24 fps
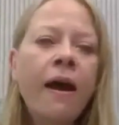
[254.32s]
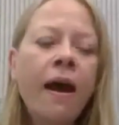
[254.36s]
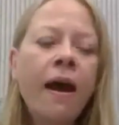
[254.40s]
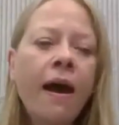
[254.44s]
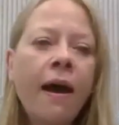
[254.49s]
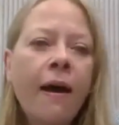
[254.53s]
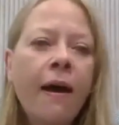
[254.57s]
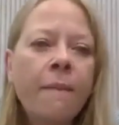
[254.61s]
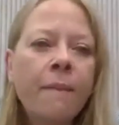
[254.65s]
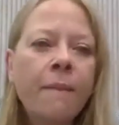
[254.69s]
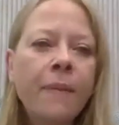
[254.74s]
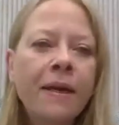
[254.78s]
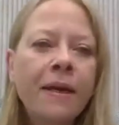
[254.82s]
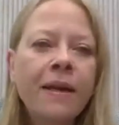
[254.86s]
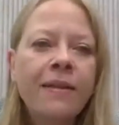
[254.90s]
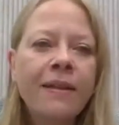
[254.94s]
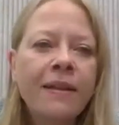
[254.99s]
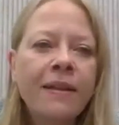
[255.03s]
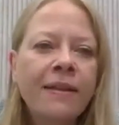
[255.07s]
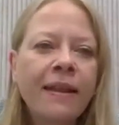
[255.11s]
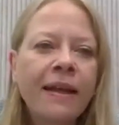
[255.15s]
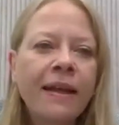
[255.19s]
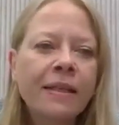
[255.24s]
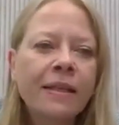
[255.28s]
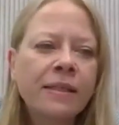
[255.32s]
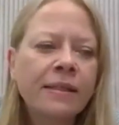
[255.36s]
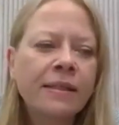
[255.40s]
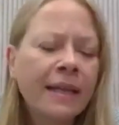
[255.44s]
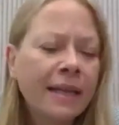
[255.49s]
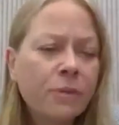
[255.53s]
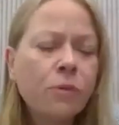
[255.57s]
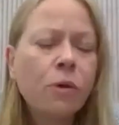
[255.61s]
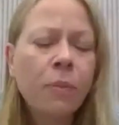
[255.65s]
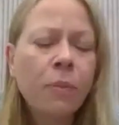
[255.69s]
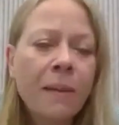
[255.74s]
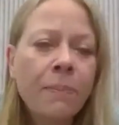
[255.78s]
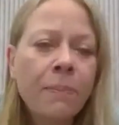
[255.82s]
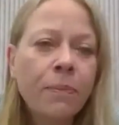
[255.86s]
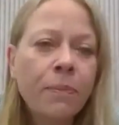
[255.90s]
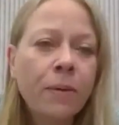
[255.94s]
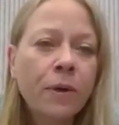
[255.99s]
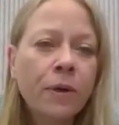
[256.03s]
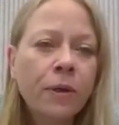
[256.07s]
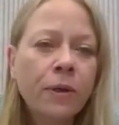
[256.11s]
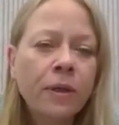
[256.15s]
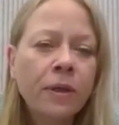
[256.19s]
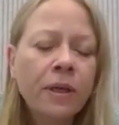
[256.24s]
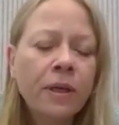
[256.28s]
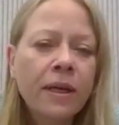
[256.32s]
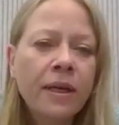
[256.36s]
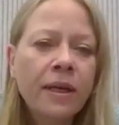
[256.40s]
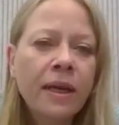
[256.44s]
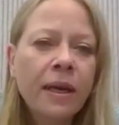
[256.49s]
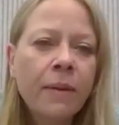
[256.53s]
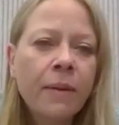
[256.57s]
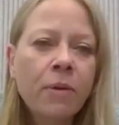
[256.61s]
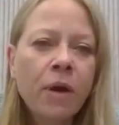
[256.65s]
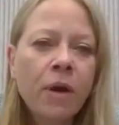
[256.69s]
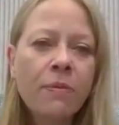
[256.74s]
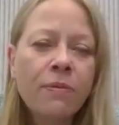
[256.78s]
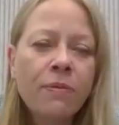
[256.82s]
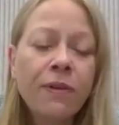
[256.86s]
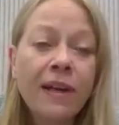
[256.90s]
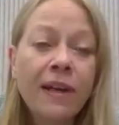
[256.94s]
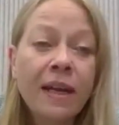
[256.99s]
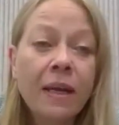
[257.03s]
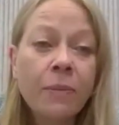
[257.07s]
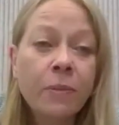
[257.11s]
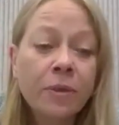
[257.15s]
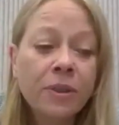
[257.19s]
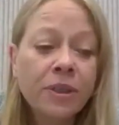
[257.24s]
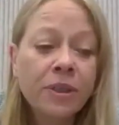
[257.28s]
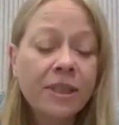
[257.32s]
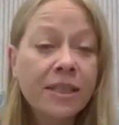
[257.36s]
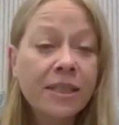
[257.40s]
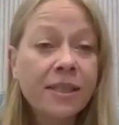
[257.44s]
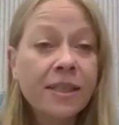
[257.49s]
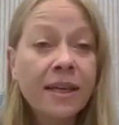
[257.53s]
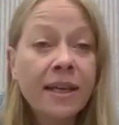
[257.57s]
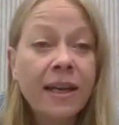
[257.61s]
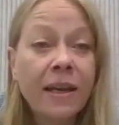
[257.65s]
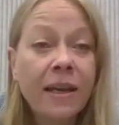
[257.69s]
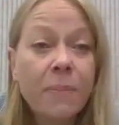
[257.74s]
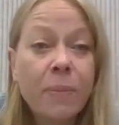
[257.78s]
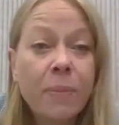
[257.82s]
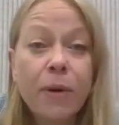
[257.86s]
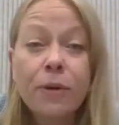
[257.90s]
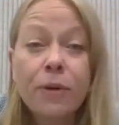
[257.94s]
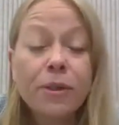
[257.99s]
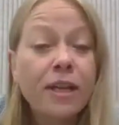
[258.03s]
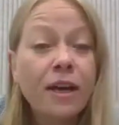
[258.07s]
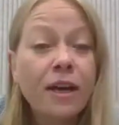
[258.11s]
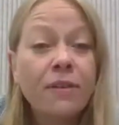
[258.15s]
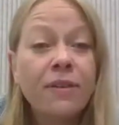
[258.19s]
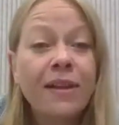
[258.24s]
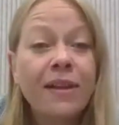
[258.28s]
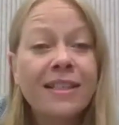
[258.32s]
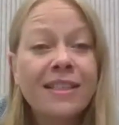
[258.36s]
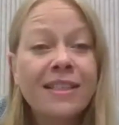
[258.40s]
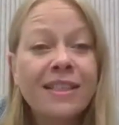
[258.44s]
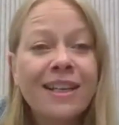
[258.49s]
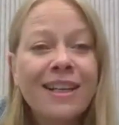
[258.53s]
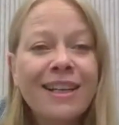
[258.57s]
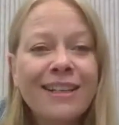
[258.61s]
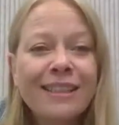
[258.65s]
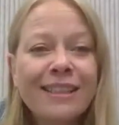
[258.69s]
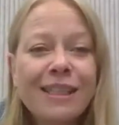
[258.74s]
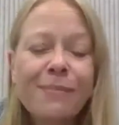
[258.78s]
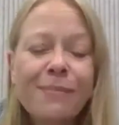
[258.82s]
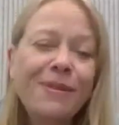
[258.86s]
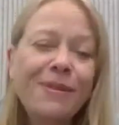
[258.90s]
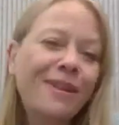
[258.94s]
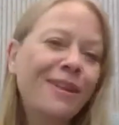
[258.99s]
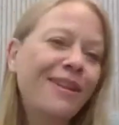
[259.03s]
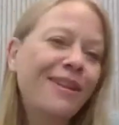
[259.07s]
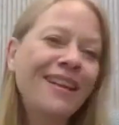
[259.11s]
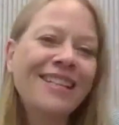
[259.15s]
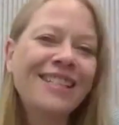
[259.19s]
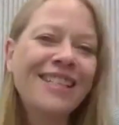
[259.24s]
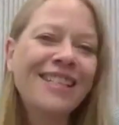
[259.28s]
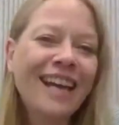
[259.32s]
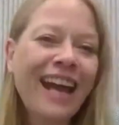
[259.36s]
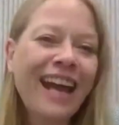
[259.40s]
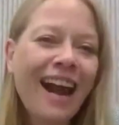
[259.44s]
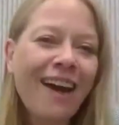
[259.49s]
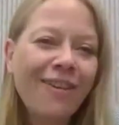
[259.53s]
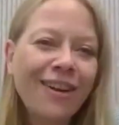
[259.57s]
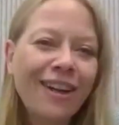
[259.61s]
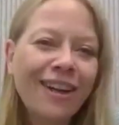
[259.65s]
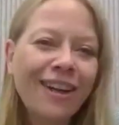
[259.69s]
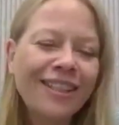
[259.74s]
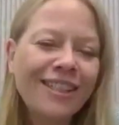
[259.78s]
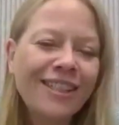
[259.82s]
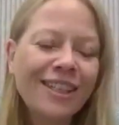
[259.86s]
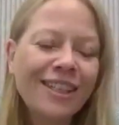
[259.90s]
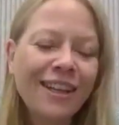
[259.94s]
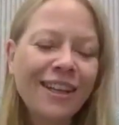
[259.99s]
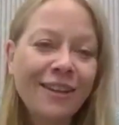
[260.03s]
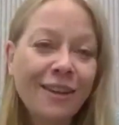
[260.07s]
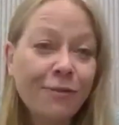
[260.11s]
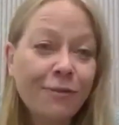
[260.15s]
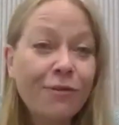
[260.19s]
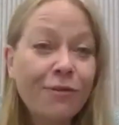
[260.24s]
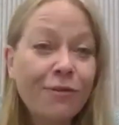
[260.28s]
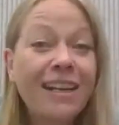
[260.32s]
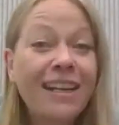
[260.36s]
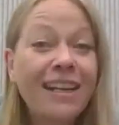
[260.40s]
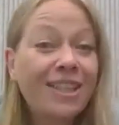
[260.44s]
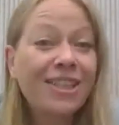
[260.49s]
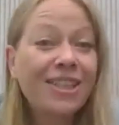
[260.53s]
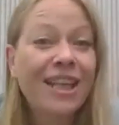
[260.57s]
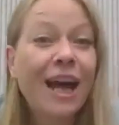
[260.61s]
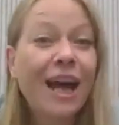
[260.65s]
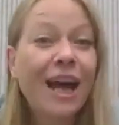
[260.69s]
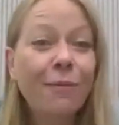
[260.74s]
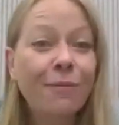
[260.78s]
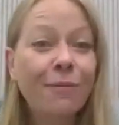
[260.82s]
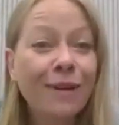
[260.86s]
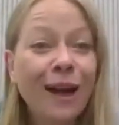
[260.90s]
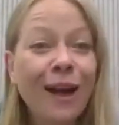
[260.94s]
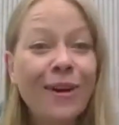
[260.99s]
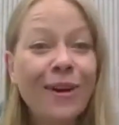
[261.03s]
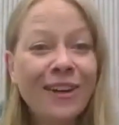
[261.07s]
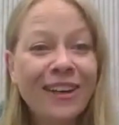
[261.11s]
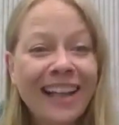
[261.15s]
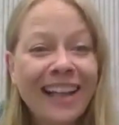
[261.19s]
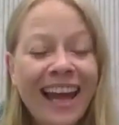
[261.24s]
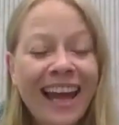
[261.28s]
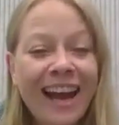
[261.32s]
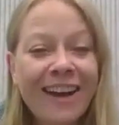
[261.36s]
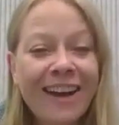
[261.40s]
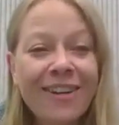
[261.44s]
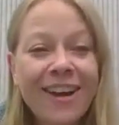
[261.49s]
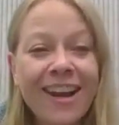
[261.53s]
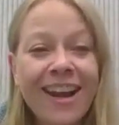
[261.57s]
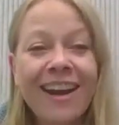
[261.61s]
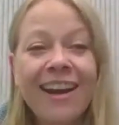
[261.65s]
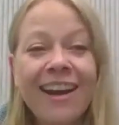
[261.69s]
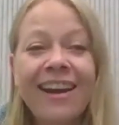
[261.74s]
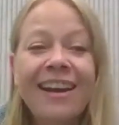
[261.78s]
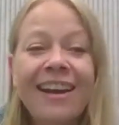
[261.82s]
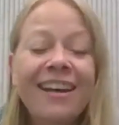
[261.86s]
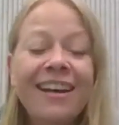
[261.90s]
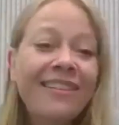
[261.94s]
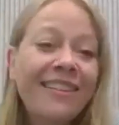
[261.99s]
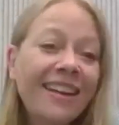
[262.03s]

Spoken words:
And I think that's what people in Brighton Pavilion want to see. But also there's some of the things that Caroline's done that really just helped the local area.